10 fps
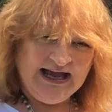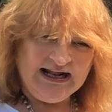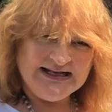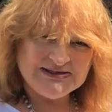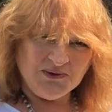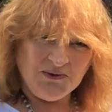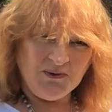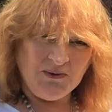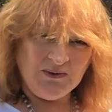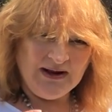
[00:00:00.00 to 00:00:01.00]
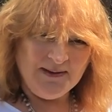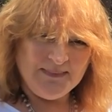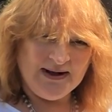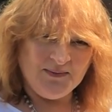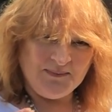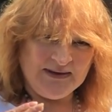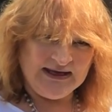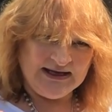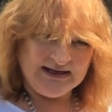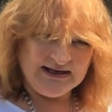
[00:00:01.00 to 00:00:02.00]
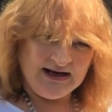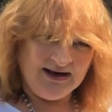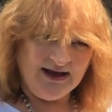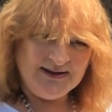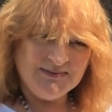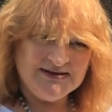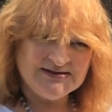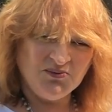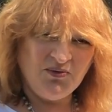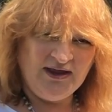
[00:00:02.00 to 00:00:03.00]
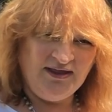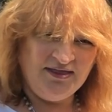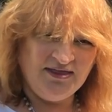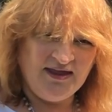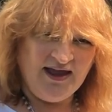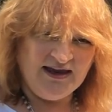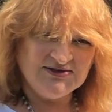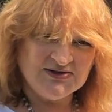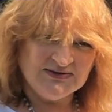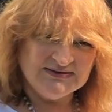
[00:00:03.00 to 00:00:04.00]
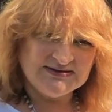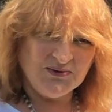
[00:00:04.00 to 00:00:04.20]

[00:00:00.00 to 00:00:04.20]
and it's all about being in alignment with the angels,